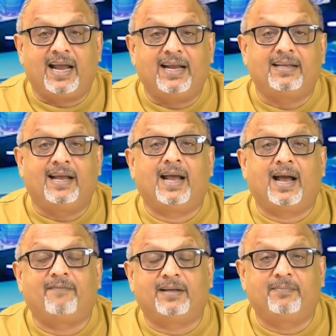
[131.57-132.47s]
and they
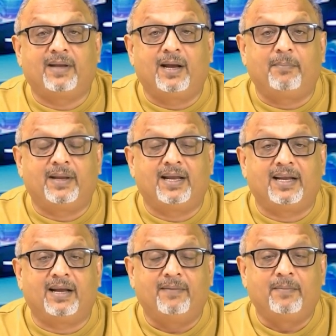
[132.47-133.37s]
have developed
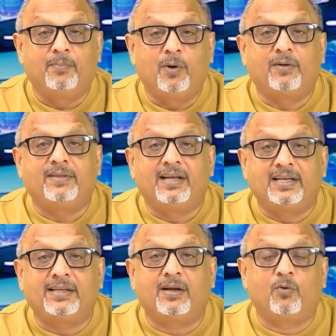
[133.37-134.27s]
11 proxies